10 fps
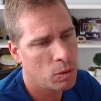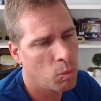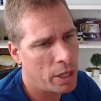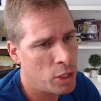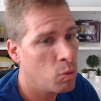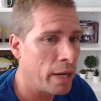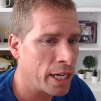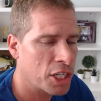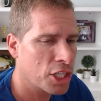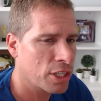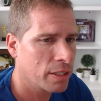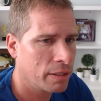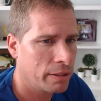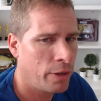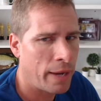what you wish
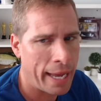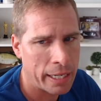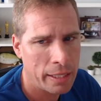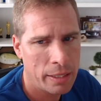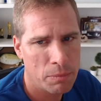you had?